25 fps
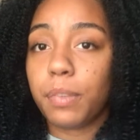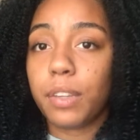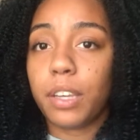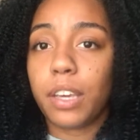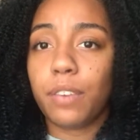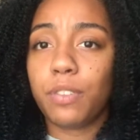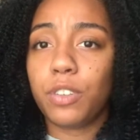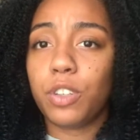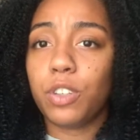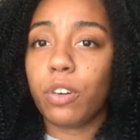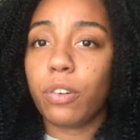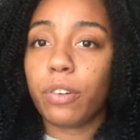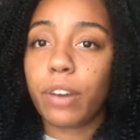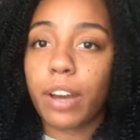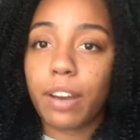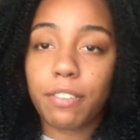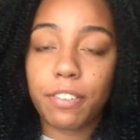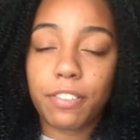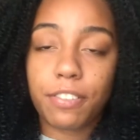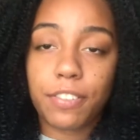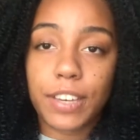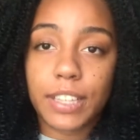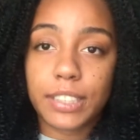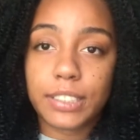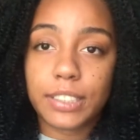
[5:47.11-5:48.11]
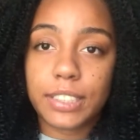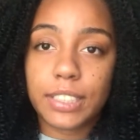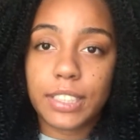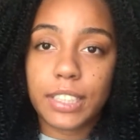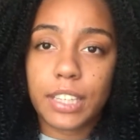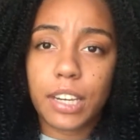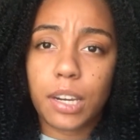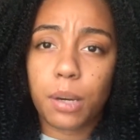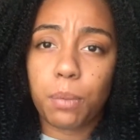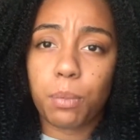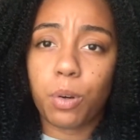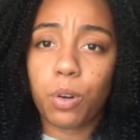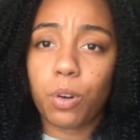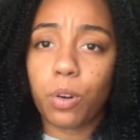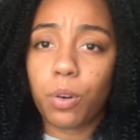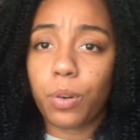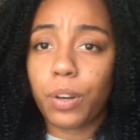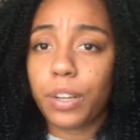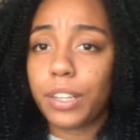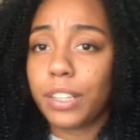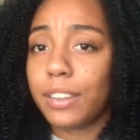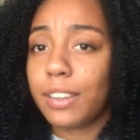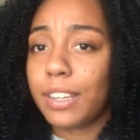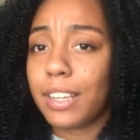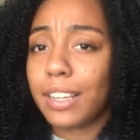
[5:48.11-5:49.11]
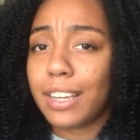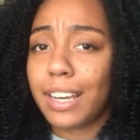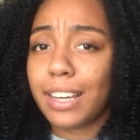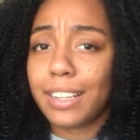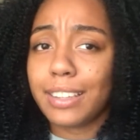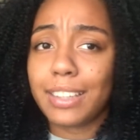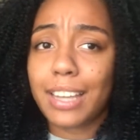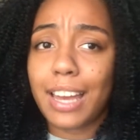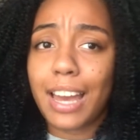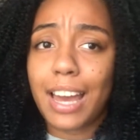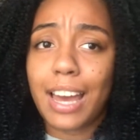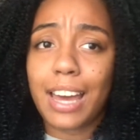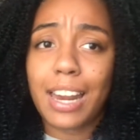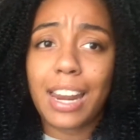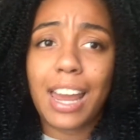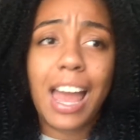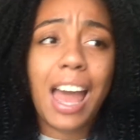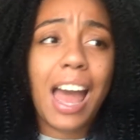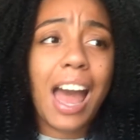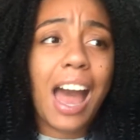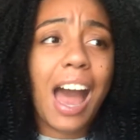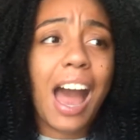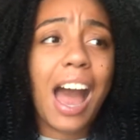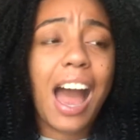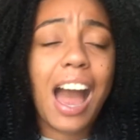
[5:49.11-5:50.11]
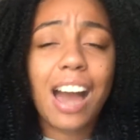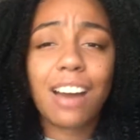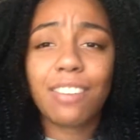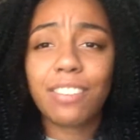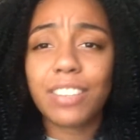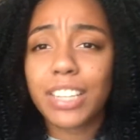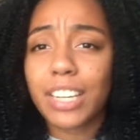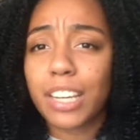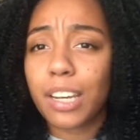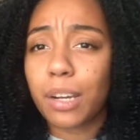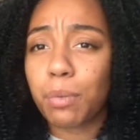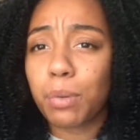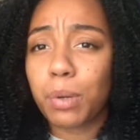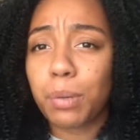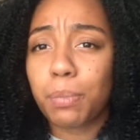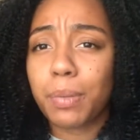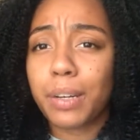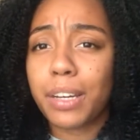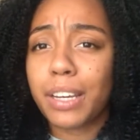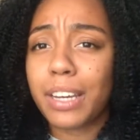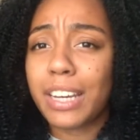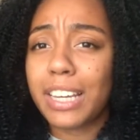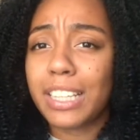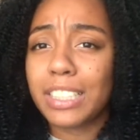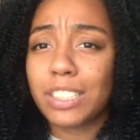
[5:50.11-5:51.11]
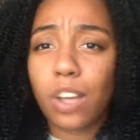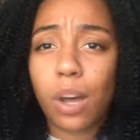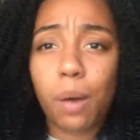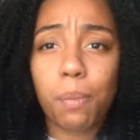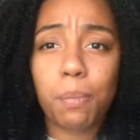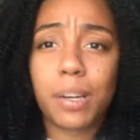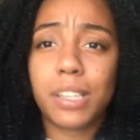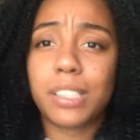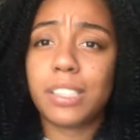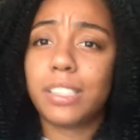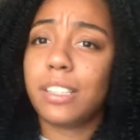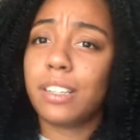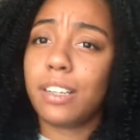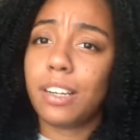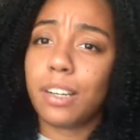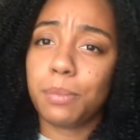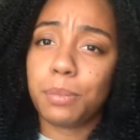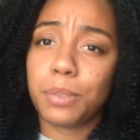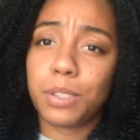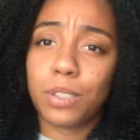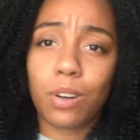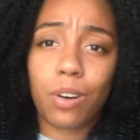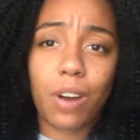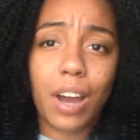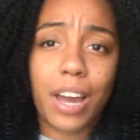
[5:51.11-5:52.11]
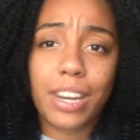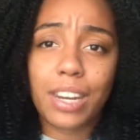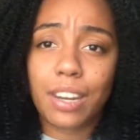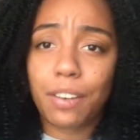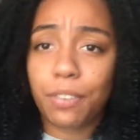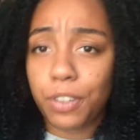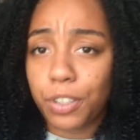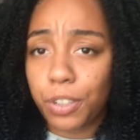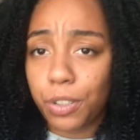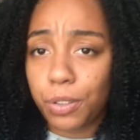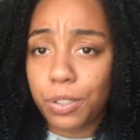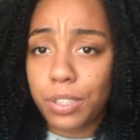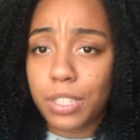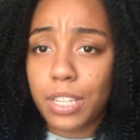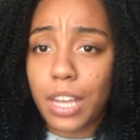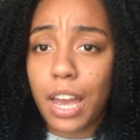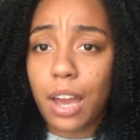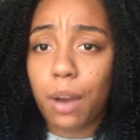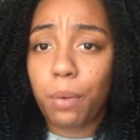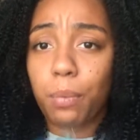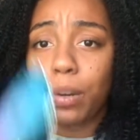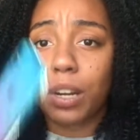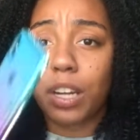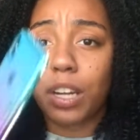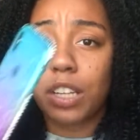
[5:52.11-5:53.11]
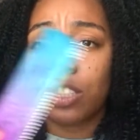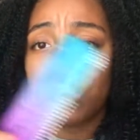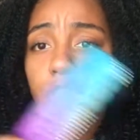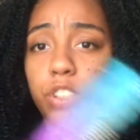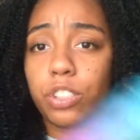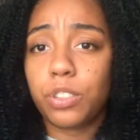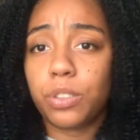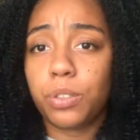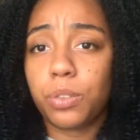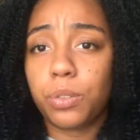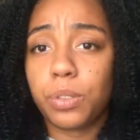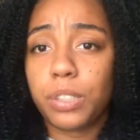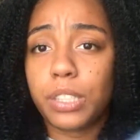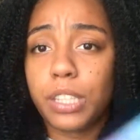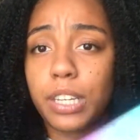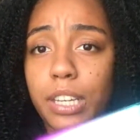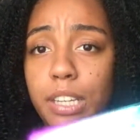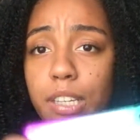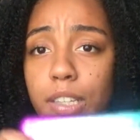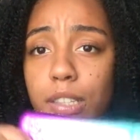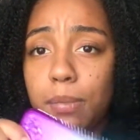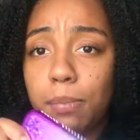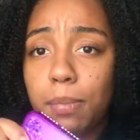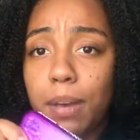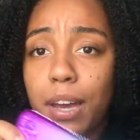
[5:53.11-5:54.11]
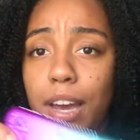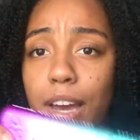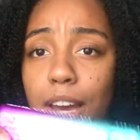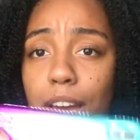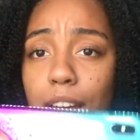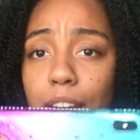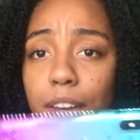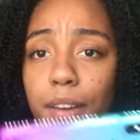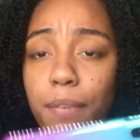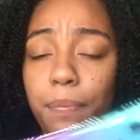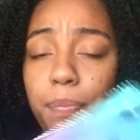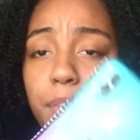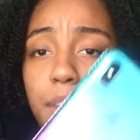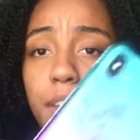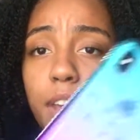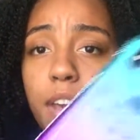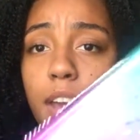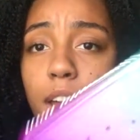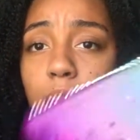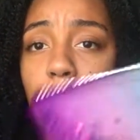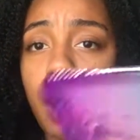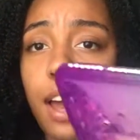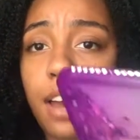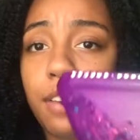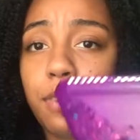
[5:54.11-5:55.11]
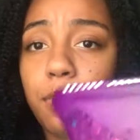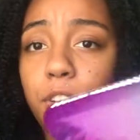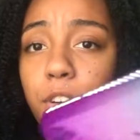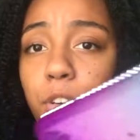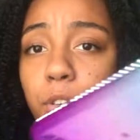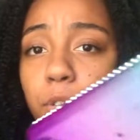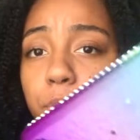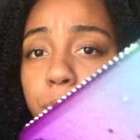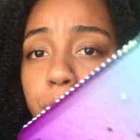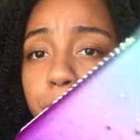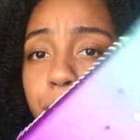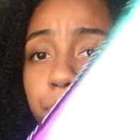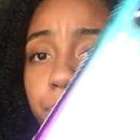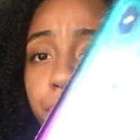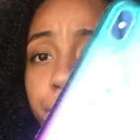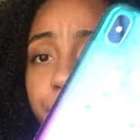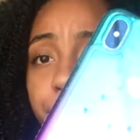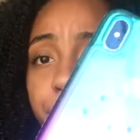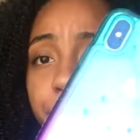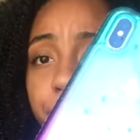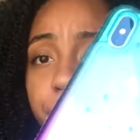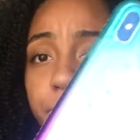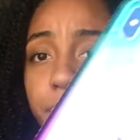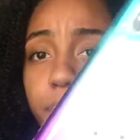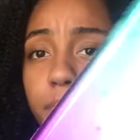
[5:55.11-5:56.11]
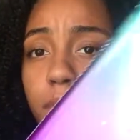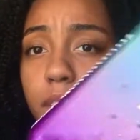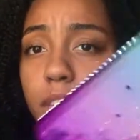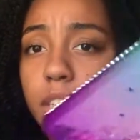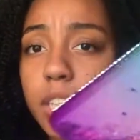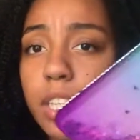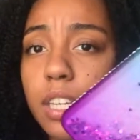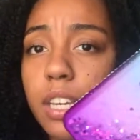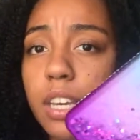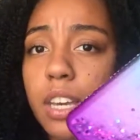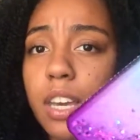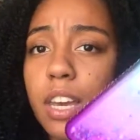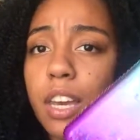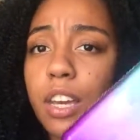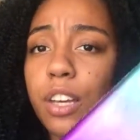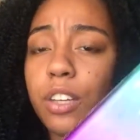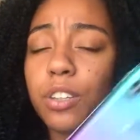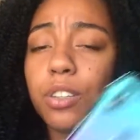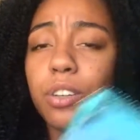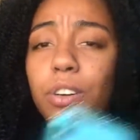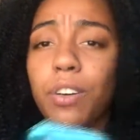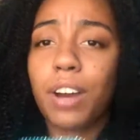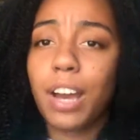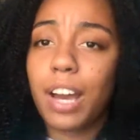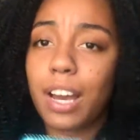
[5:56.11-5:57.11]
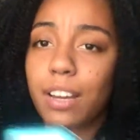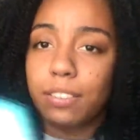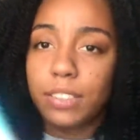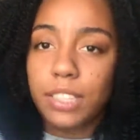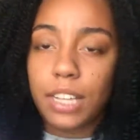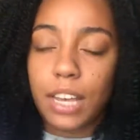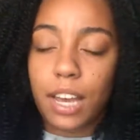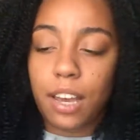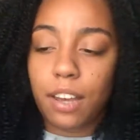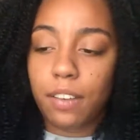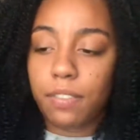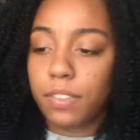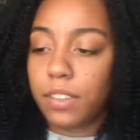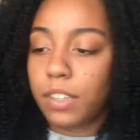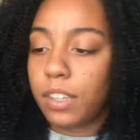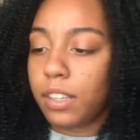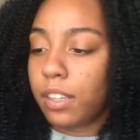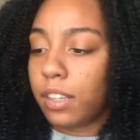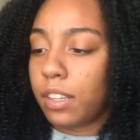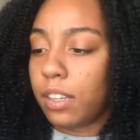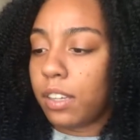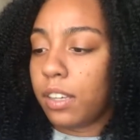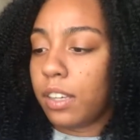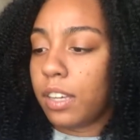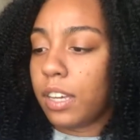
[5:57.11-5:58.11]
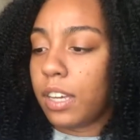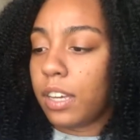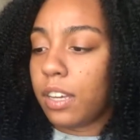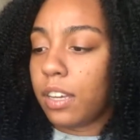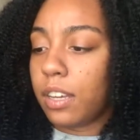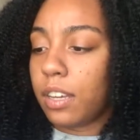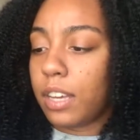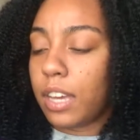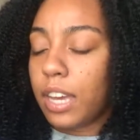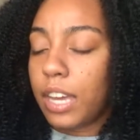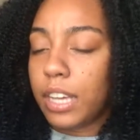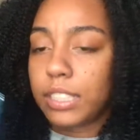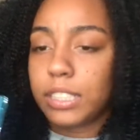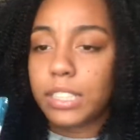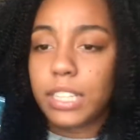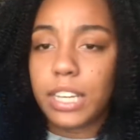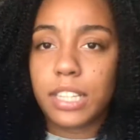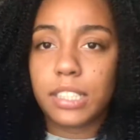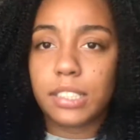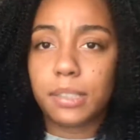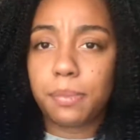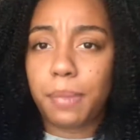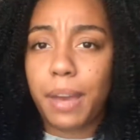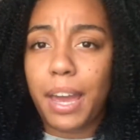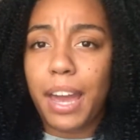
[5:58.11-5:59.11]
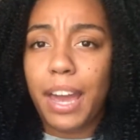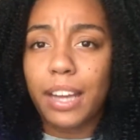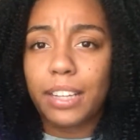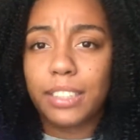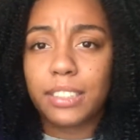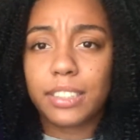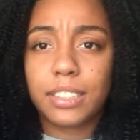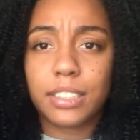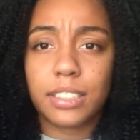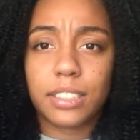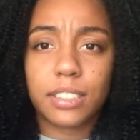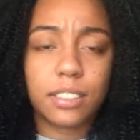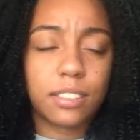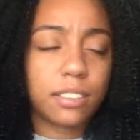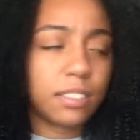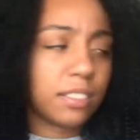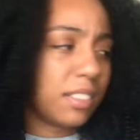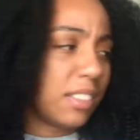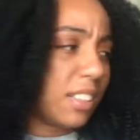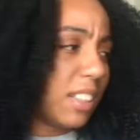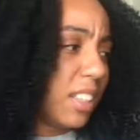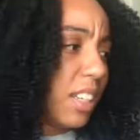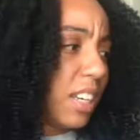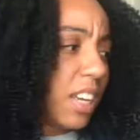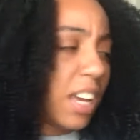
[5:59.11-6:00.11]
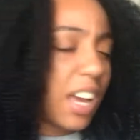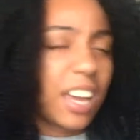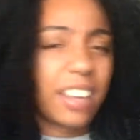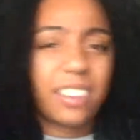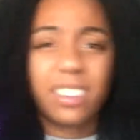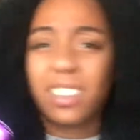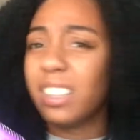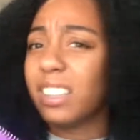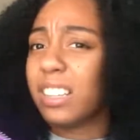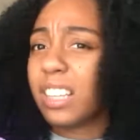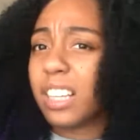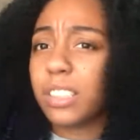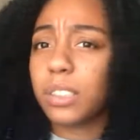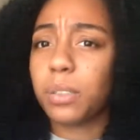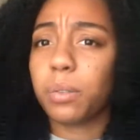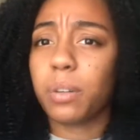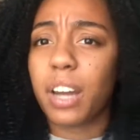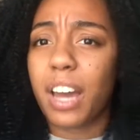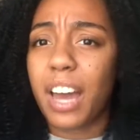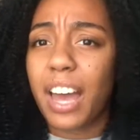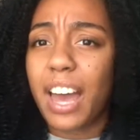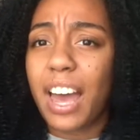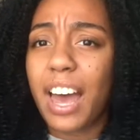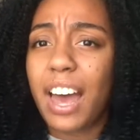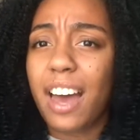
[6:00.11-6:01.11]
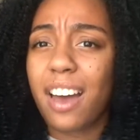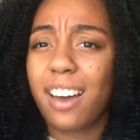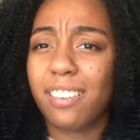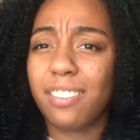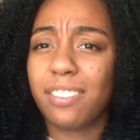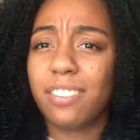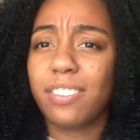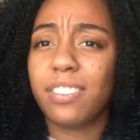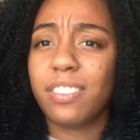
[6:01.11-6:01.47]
if you don't have a fancy camera or anything like that, I have a camera, but it's all busted up, so I never use that. What I just use is my iPhone. You don't have to have the XS Max. I think that's what I have.